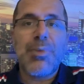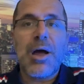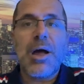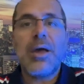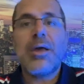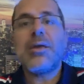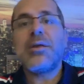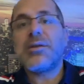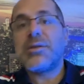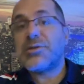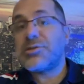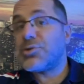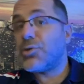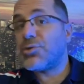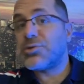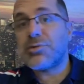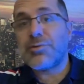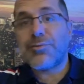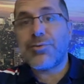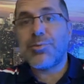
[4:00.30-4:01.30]
a buy? It is
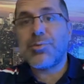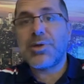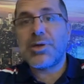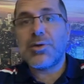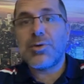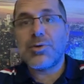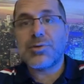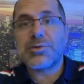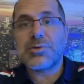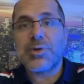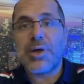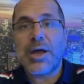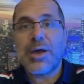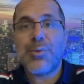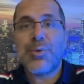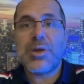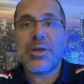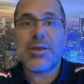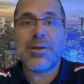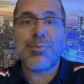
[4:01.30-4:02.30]
also for me also. I
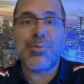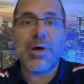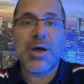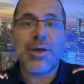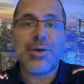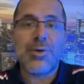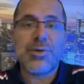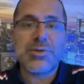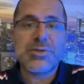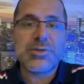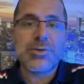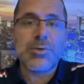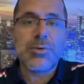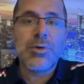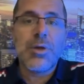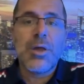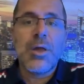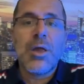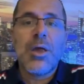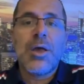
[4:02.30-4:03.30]
rated a buy also.